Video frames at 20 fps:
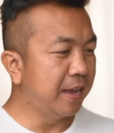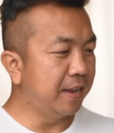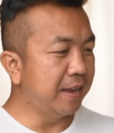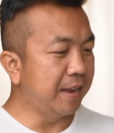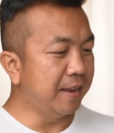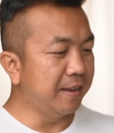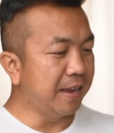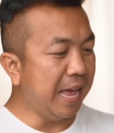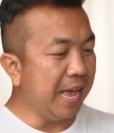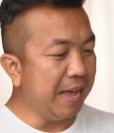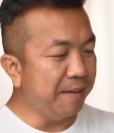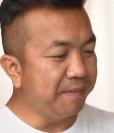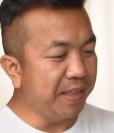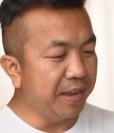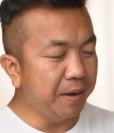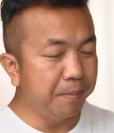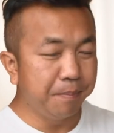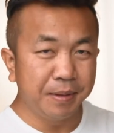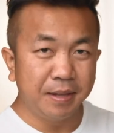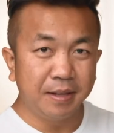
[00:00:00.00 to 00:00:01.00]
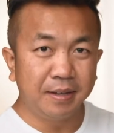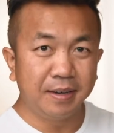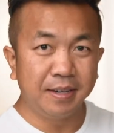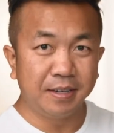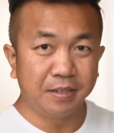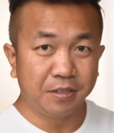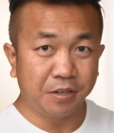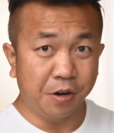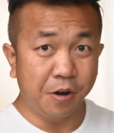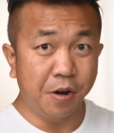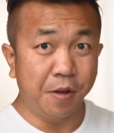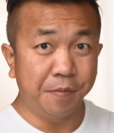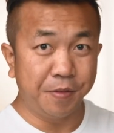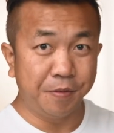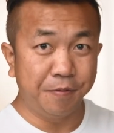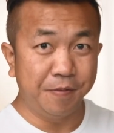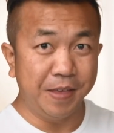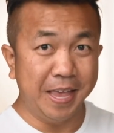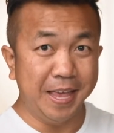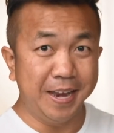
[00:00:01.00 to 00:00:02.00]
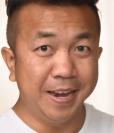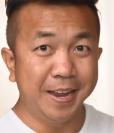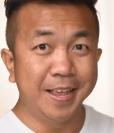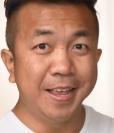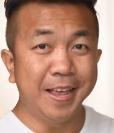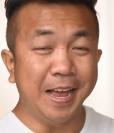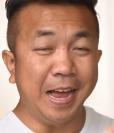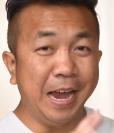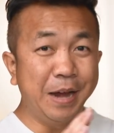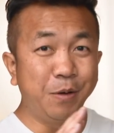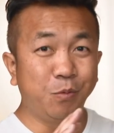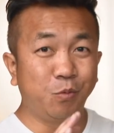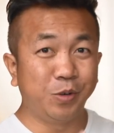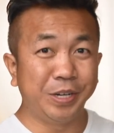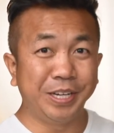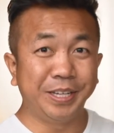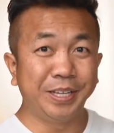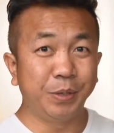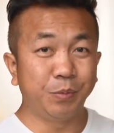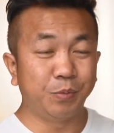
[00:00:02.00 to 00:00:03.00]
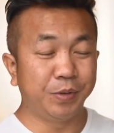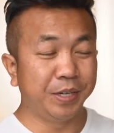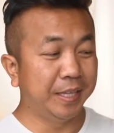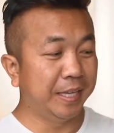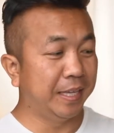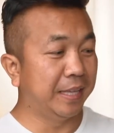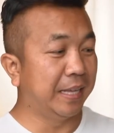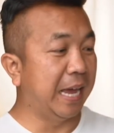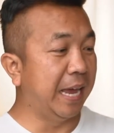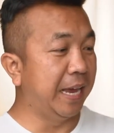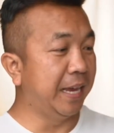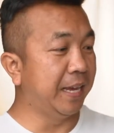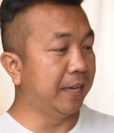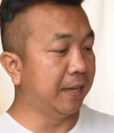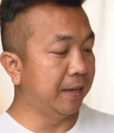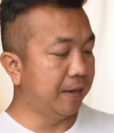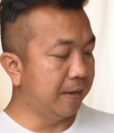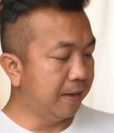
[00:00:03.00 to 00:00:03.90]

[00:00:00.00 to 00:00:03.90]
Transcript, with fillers: Then to have that ability to turn off the fan, I really, really like.